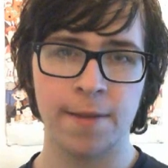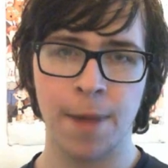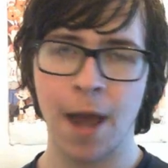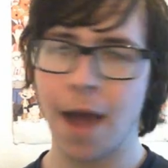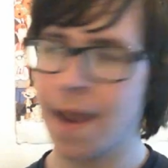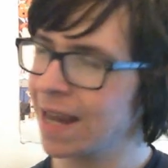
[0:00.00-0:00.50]

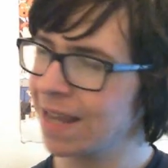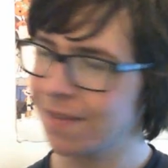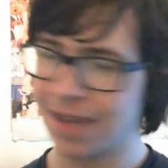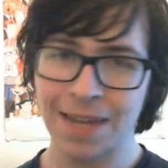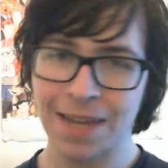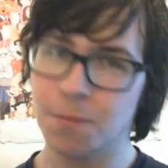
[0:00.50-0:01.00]
better and,
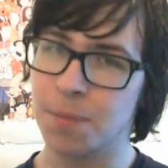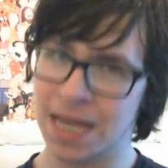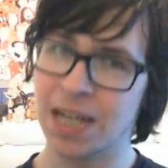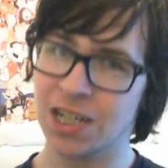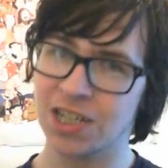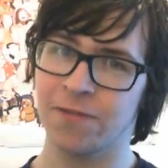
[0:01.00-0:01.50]
and even
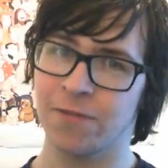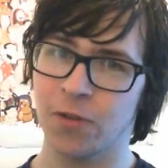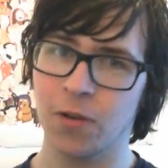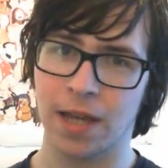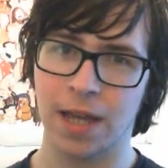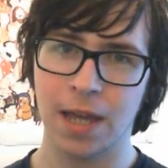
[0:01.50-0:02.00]
potentially
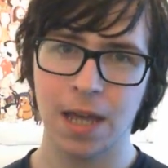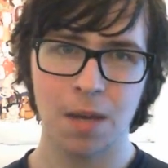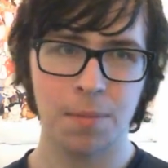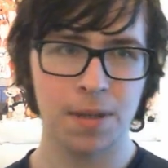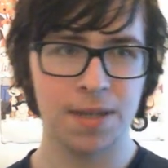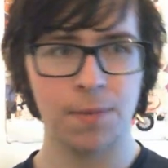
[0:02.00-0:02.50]
funny.
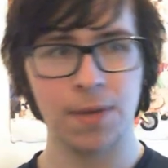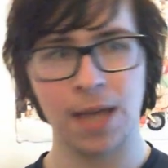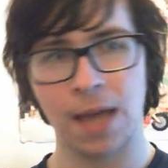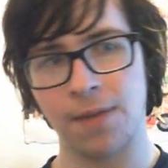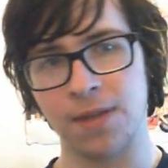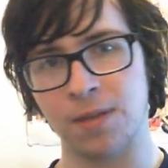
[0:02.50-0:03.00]
But instead we
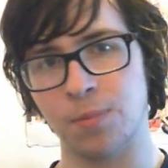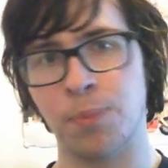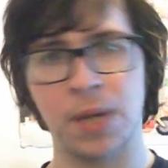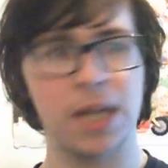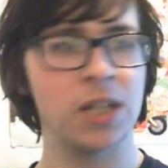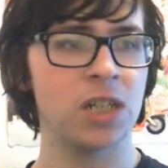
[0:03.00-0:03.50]
get this
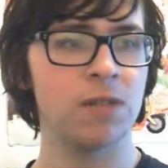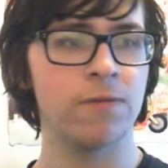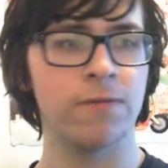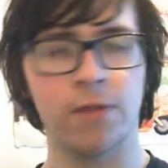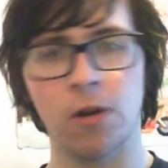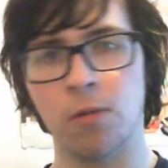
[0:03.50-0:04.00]
PG
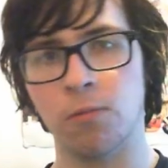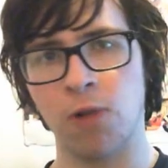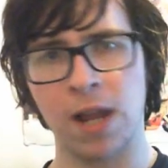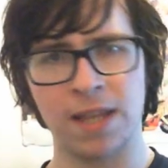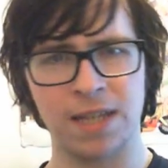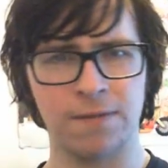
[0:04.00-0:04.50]
film
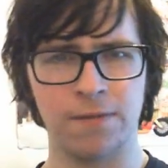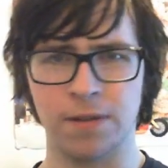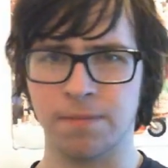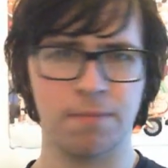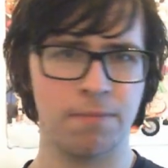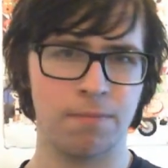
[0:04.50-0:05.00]
rated for
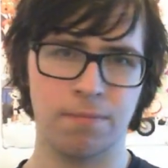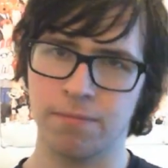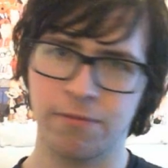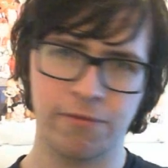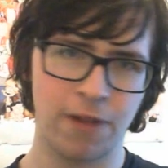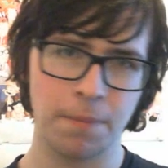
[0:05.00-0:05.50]

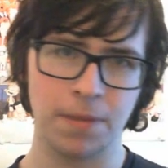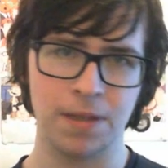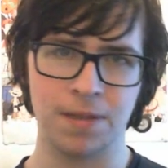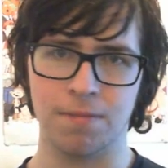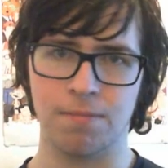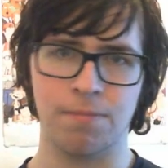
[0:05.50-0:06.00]

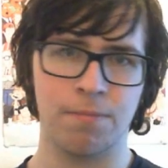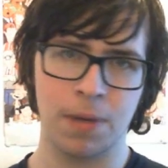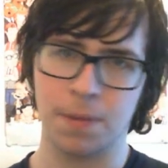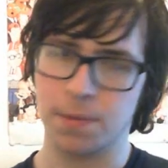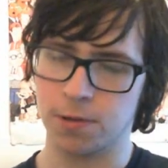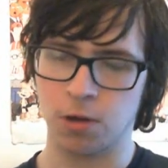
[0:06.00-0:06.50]
families and
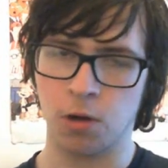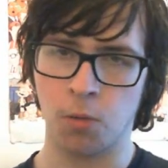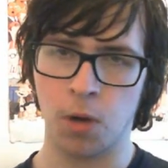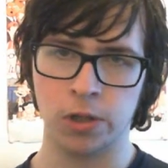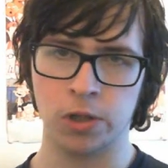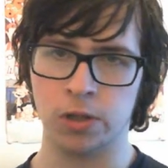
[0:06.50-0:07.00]
people to go
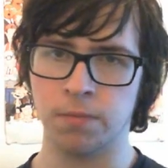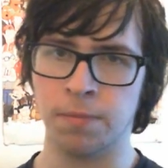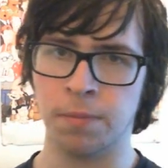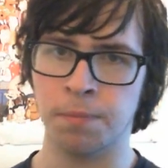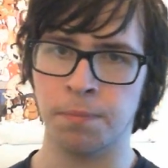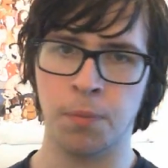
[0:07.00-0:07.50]
watch
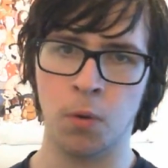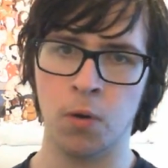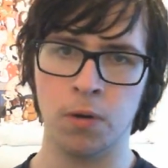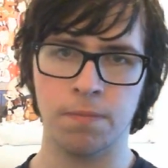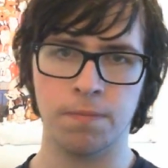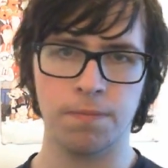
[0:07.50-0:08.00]
and be
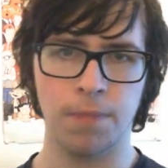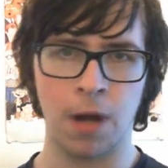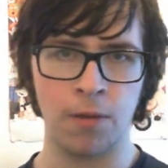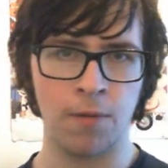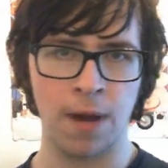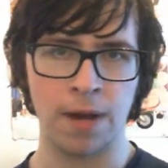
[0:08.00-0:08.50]
bored
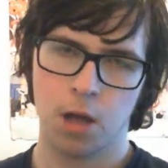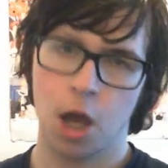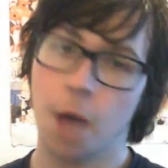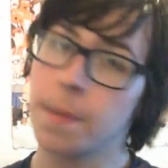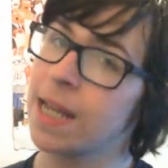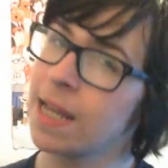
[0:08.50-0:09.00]
out of the red.
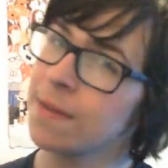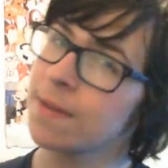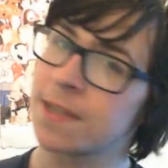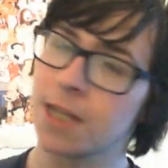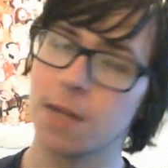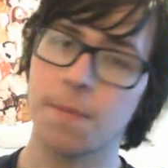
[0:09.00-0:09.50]
I mean, in the
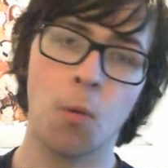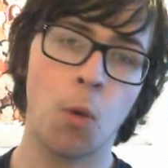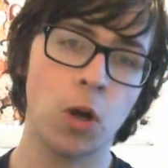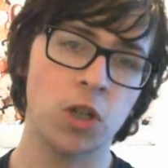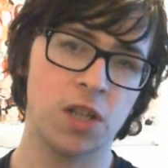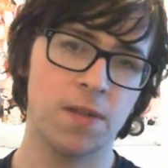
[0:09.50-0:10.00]
cinema
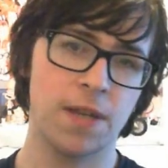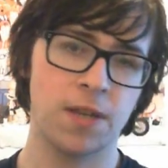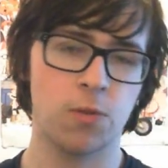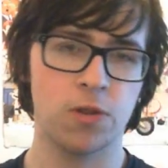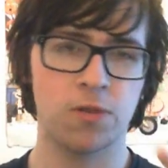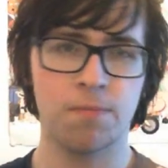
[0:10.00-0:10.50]
watching
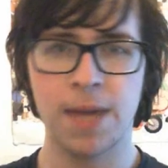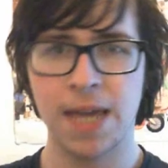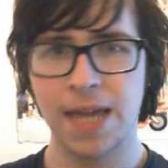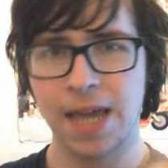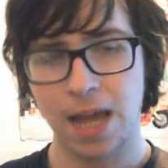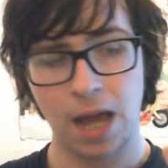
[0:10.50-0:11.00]
this was
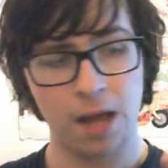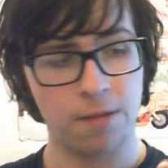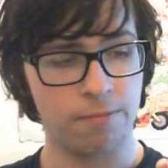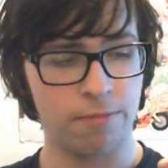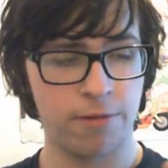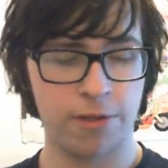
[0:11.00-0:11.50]
me
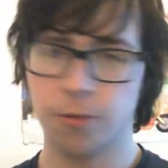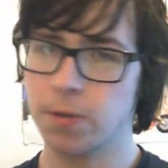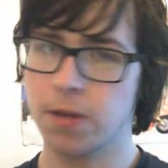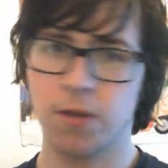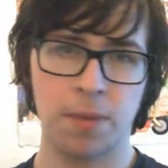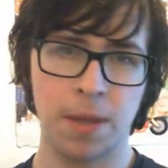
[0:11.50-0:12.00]
and
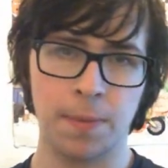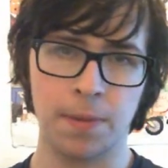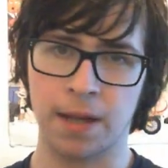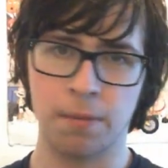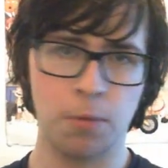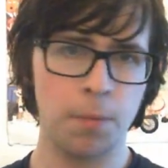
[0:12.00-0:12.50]
three other people,
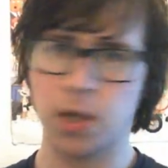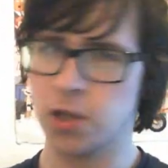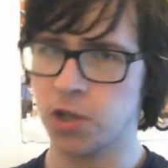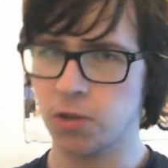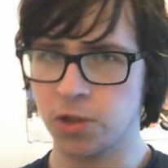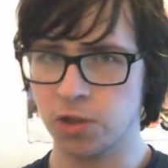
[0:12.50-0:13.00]
like a mum and her
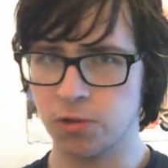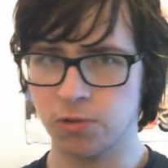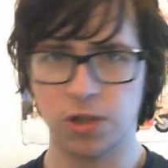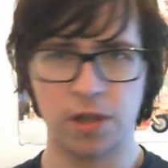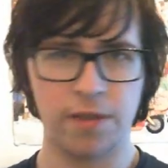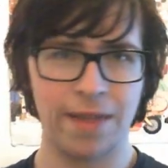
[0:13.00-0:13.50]
two
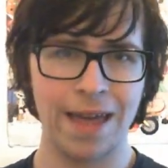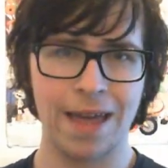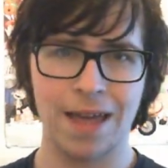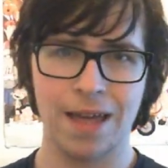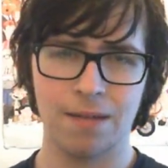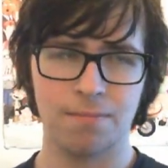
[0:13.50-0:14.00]
children, and
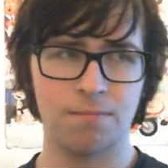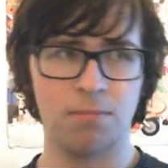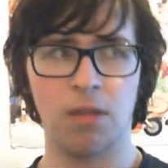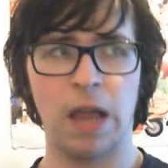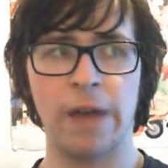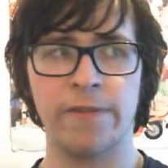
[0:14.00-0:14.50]
they
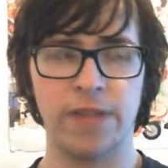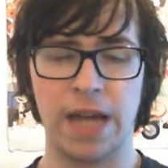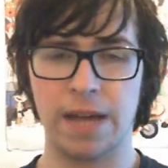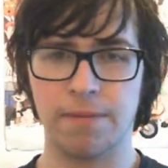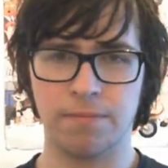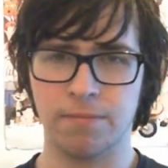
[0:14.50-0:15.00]
laughed
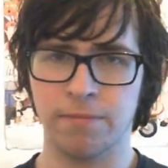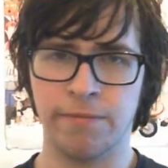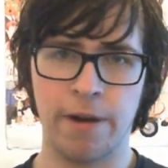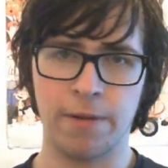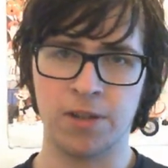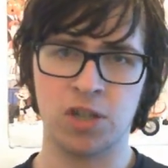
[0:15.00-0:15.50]
like
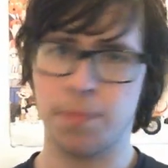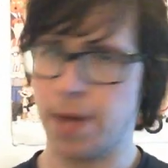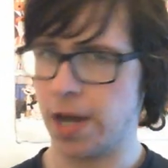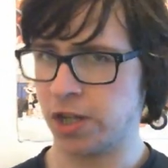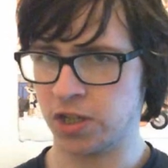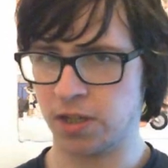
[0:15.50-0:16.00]
very
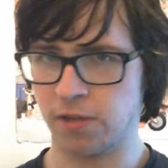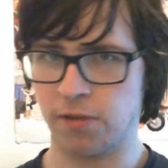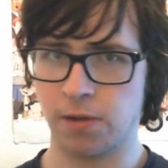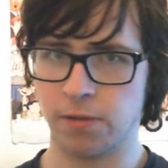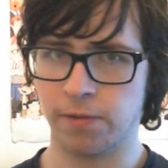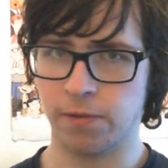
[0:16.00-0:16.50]
spaciously
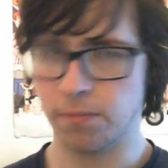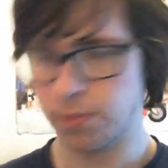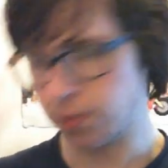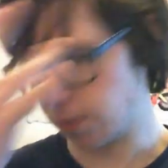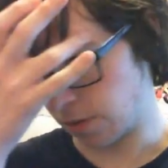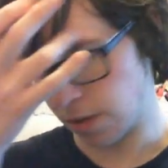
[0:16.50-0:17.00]
throughout the film.
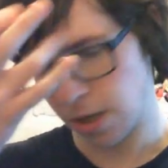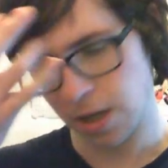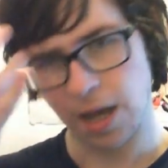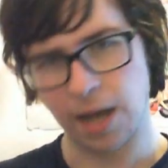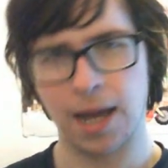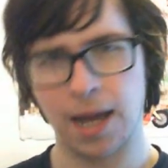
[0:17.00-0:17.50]
So
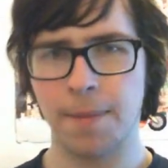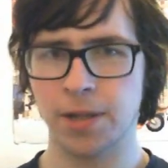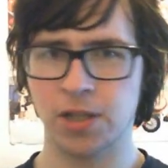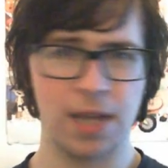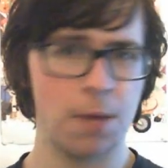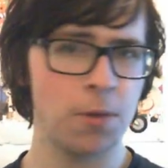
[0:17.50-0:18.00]
I can't
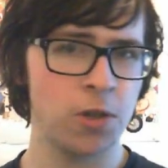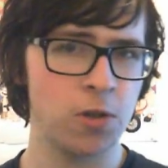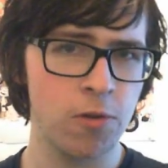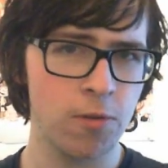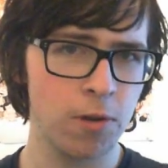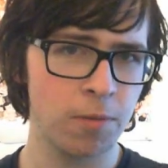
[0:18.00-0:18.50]
imagine they were
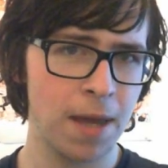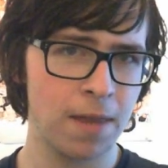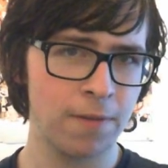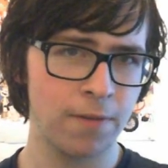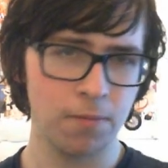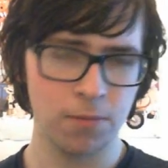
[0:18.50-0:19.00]
too thrilled by
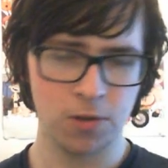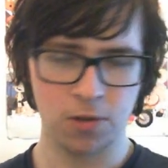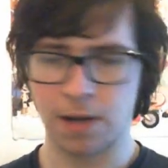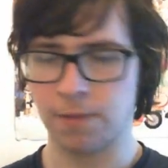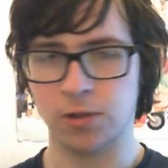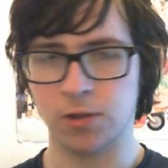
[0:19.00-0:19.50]
the film.
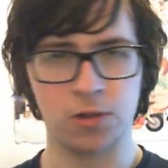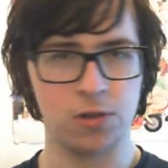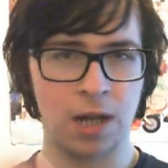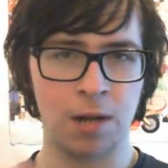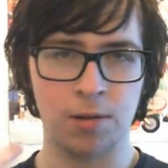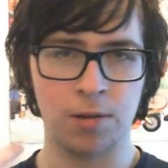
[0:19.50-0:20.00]
So I was
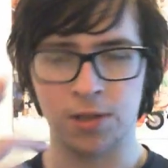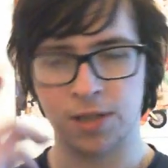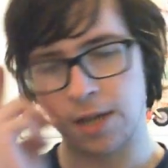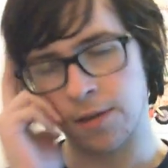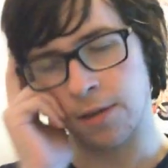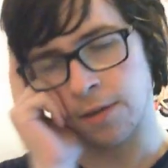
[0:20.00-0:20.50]
just, I was just
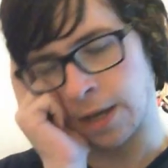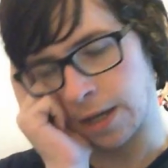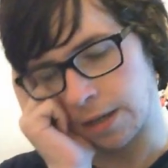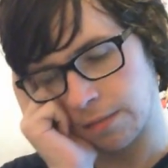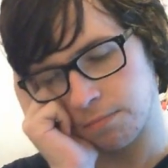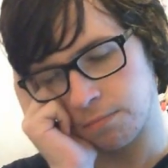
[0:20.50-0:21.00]
sat there
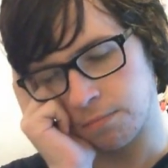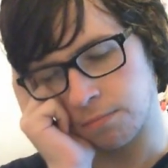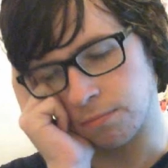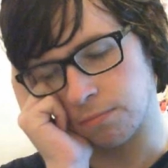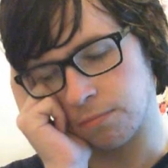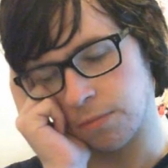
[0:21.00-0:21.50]
like,
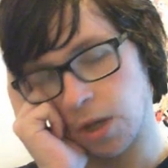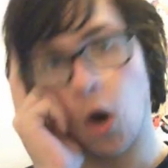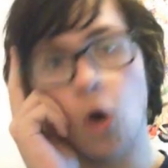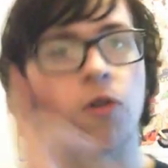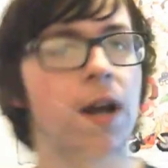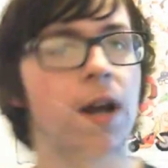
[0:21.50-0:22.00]
mm.
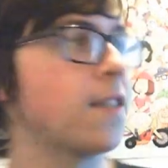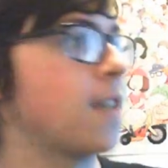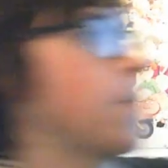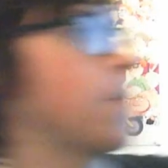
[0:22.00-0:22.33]
all credits time to